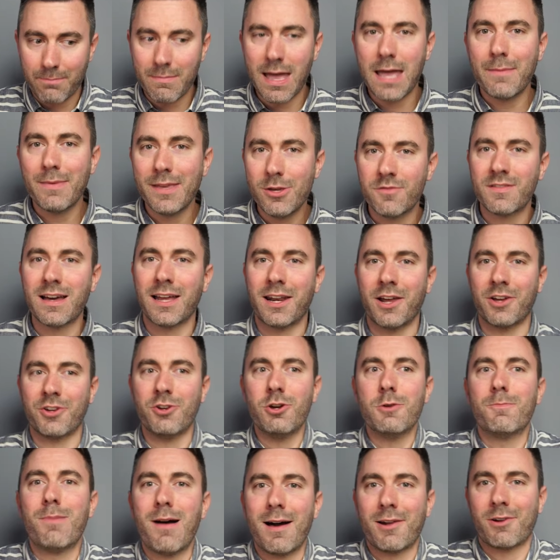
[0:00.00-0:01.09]
maybe you've got a
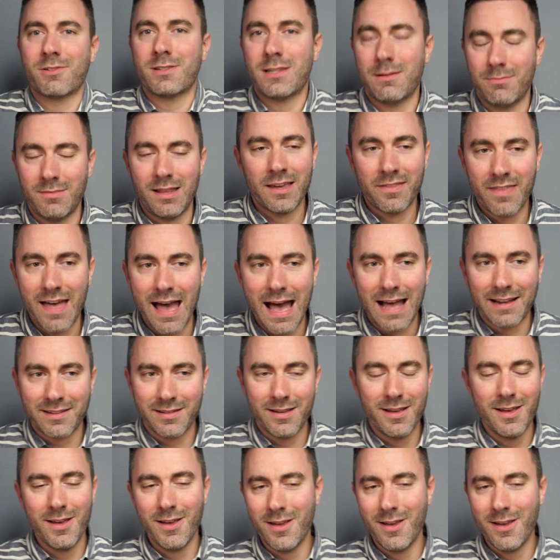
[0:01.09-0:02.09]
coupon or something like that,